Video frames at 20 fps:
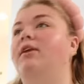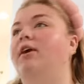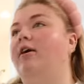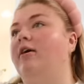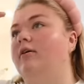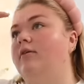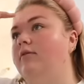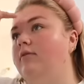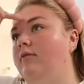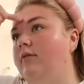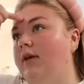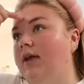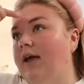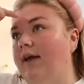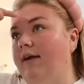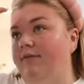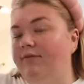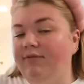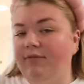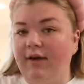know
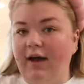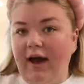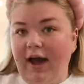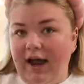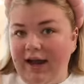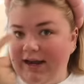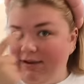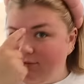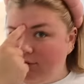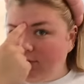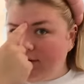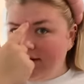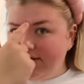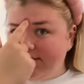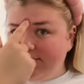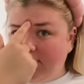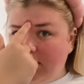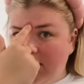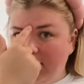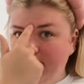if any of you guys
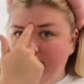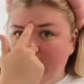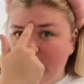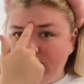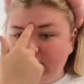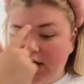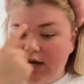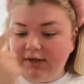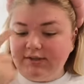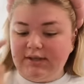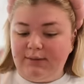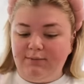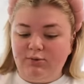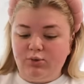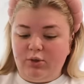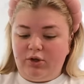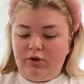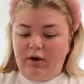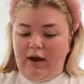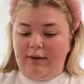have gotten Botox in
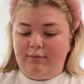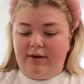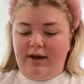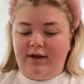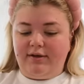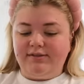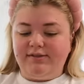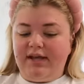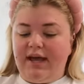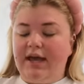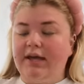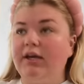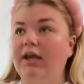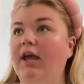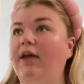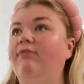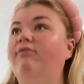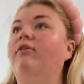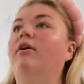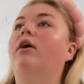between your eyebrows and
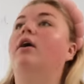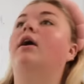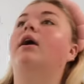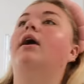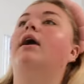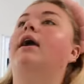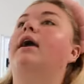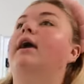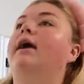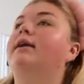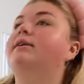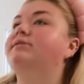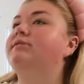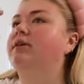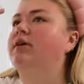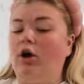if it